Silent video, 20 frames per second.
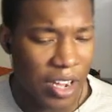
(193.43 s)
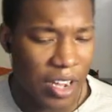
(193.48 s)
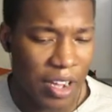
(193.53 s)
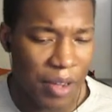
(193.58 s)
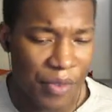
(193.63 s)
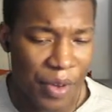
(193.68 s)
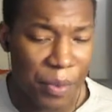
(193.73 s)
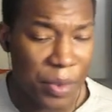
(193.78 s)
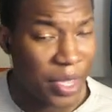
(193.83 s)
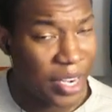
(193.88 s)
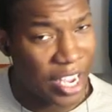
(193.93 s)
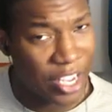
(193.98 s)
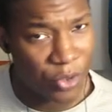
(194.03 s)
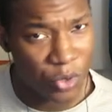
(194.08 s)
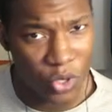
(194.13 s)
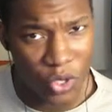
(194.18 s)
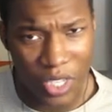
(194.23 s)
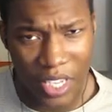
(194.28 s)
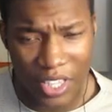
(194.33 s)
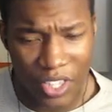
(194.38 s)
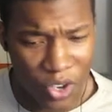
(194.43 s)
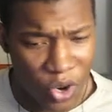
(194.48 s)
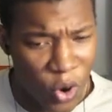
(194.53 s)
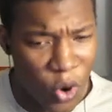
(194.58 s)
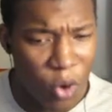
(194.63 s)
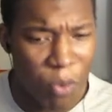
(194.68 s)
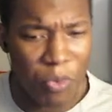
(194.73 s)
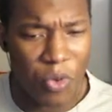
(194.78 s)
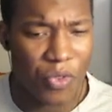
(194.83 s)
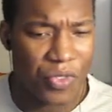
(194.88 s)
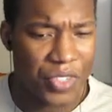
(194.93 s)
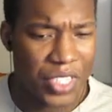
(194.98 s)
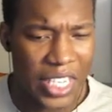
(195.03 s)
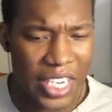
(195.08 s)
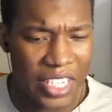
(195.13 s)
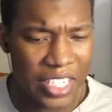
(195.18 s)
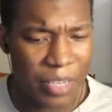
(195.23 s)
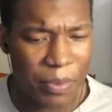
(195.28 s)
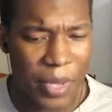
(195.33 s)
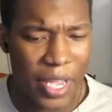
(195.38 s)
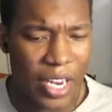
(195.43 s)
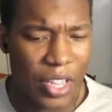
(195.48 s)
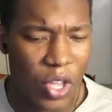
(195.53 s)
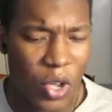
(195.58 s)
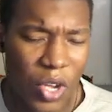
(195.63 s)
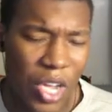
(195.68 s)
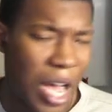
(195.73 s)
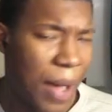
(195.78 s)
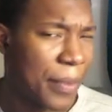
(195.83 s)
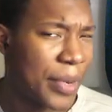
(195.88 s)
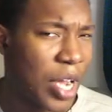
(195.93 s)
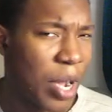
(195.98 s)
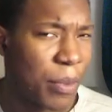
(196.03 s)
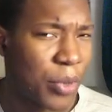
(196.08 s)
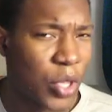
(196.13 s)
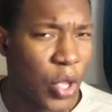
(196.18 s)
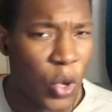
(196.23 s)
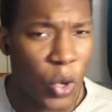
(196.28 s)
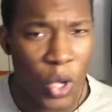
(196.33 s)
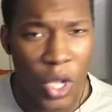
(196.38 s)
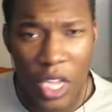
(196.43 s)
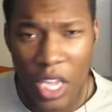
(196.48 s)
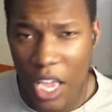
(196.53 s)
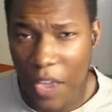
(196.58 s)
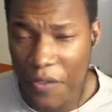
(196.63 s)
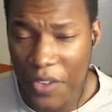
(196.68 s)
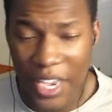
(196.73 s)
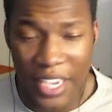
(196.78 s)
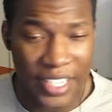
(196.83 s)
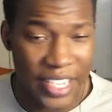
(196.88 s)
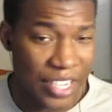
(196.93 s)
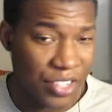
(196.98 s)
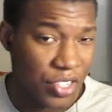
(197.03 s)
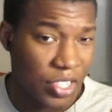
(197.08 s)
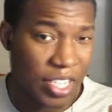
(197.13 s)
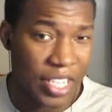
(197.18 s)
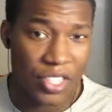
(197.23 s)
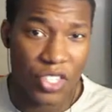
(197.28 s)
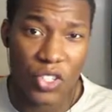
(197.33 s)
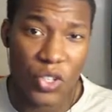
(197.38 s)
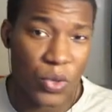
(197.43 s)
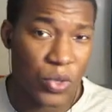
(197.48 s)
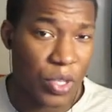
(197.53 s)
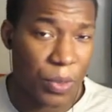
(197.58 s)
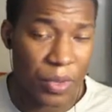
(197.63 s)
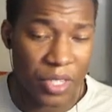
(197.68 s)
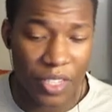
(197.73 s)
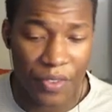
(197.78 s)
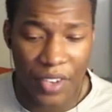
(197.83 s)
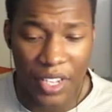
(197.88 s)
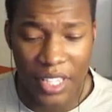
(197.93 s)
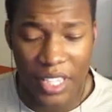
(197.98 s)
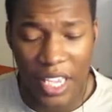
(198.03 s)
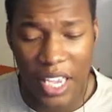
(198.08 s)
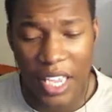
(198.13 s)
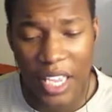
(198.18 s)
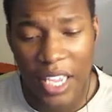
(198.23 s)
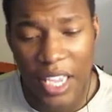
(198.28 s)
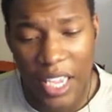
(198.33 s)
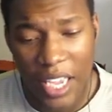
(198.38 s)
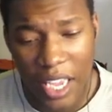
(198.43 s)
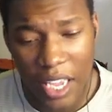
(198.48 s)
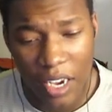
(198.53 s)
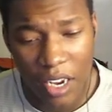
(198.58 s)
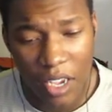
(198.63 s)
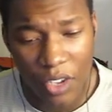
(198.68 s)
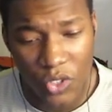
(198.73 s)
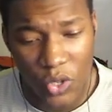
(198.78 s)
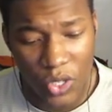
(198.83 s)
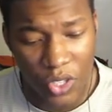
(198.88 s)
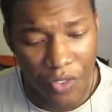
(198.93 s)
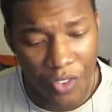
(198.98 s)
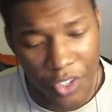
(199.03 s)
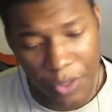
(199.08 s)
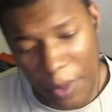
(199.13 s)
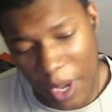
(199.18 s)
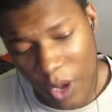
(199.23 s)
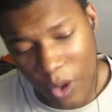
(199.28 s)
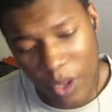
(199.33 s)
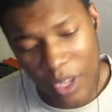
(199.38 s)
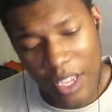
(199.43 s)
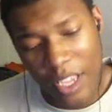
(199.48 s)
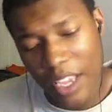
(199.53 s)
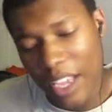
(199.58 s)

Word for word: if I'm being honest with you, like their whole moveset isn't bad at all. Comment down below if you guys actually like to use them and stuff like that, and I'll see you guys next time out,